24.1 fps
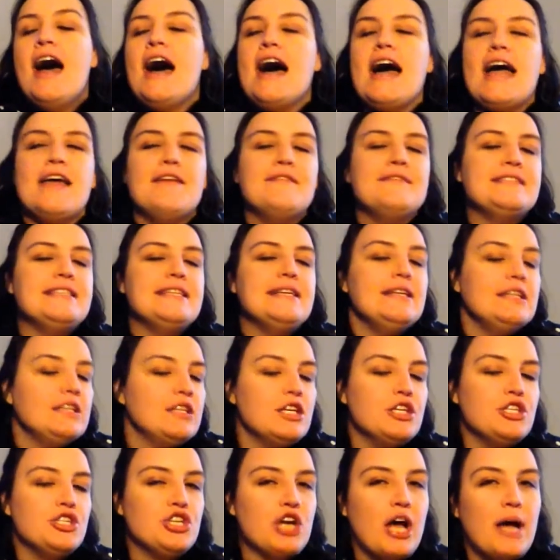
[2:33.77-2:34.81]
I have
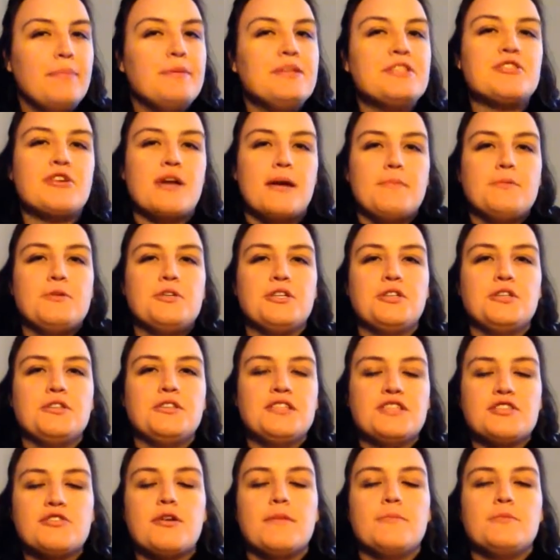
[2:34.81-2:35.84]
seen job
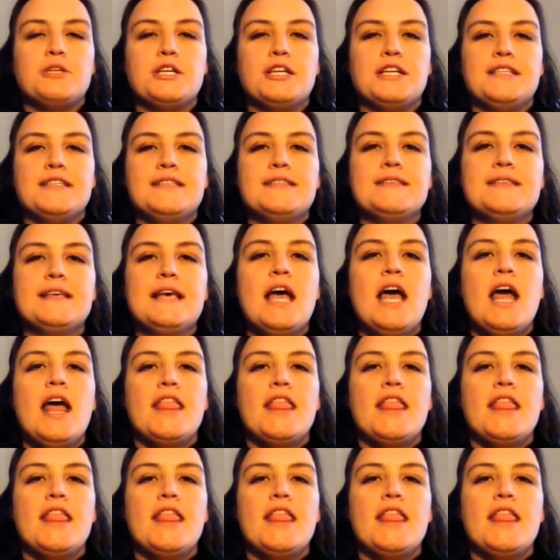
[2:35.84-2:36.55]
descriptions